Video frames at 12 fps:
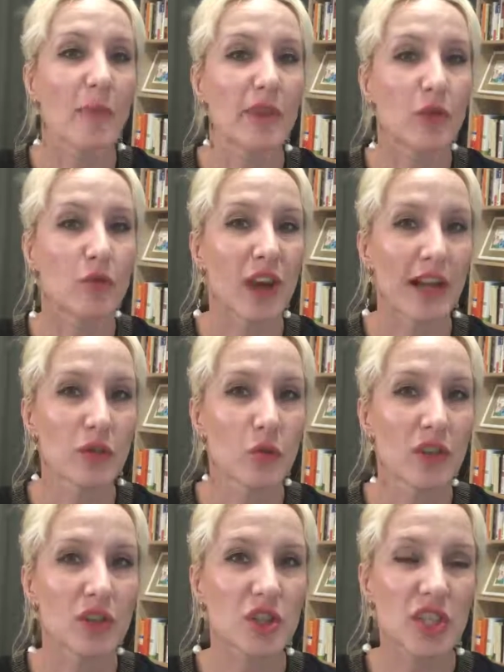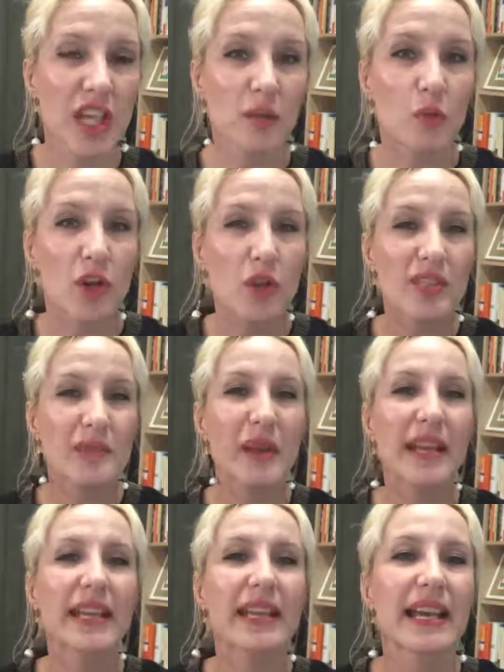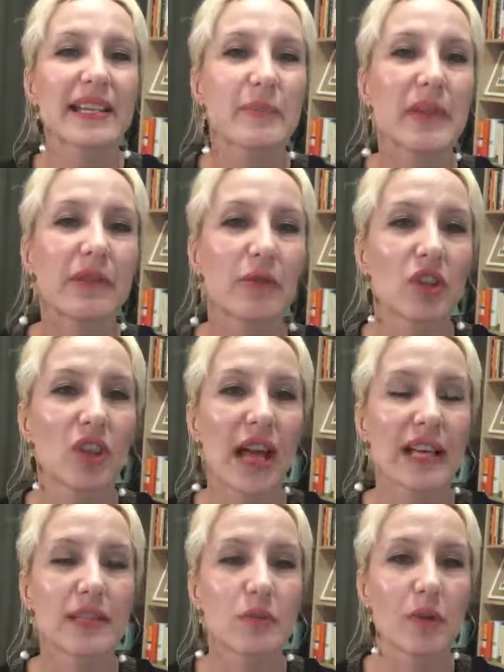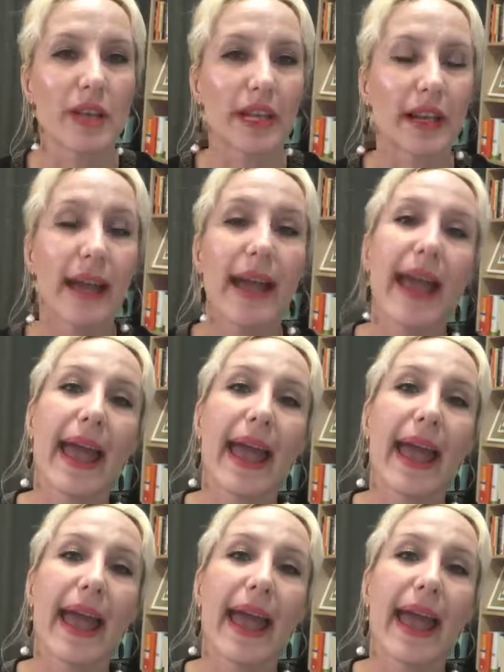You've got to understand where your spending has been for the last week.